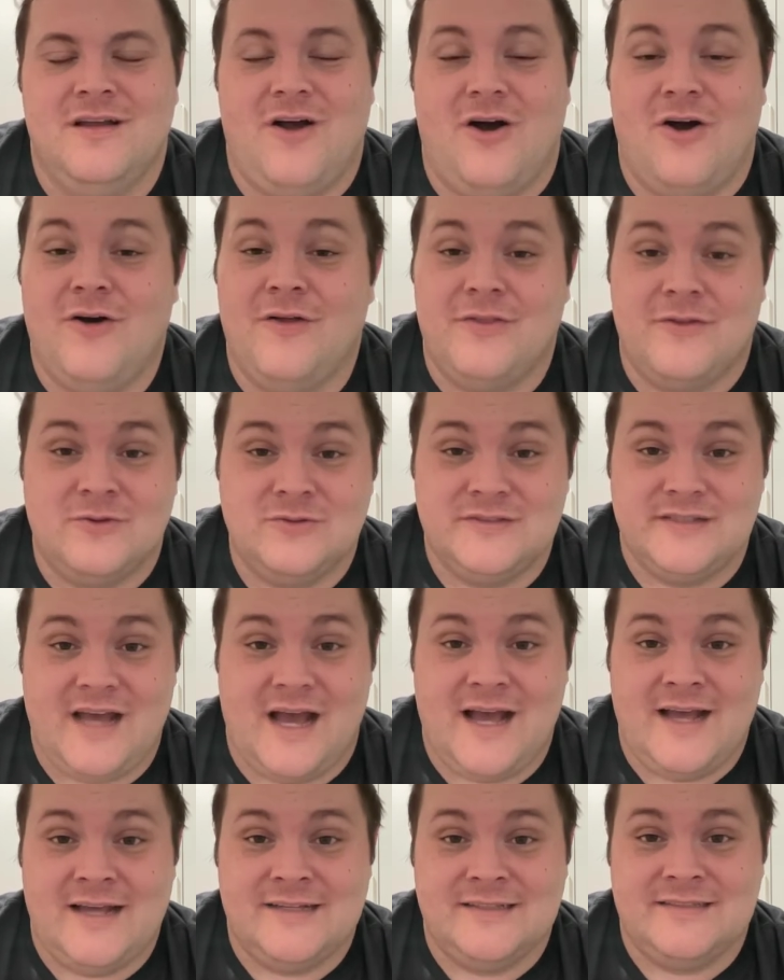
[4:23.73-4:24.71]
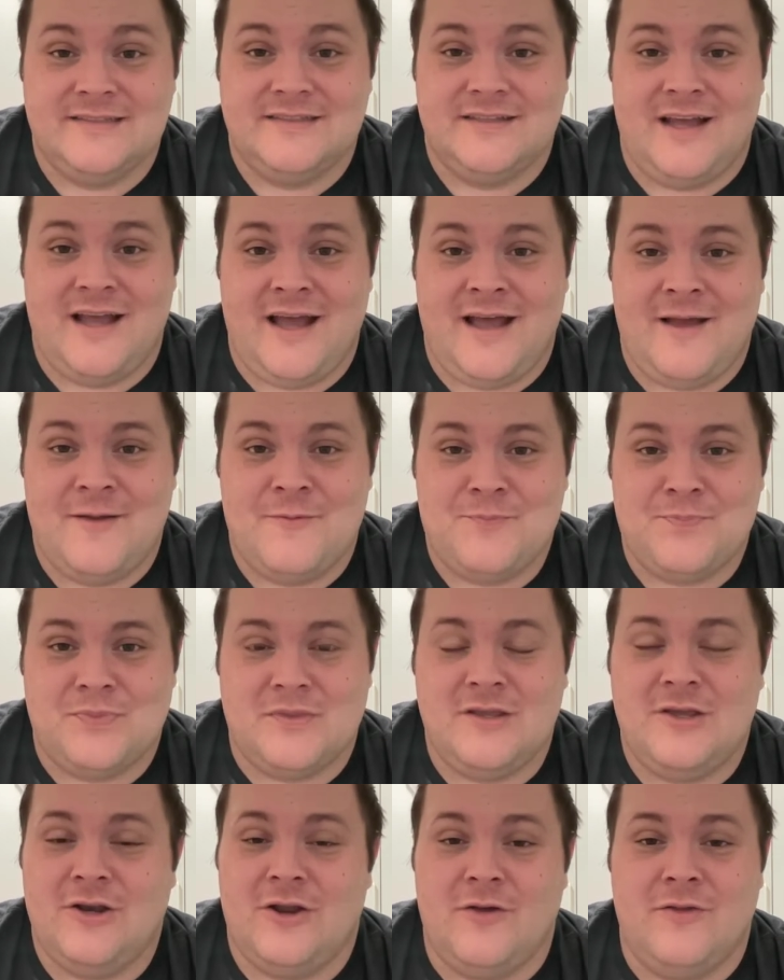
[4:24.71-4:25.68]
all those guys.
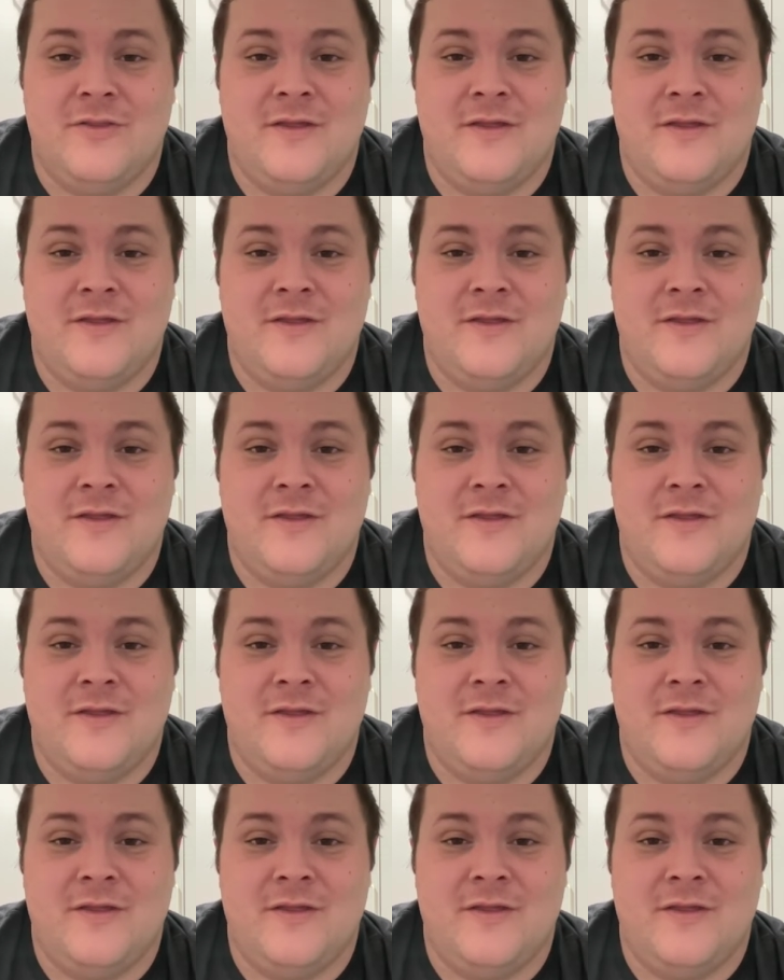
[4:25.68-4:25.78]
You know,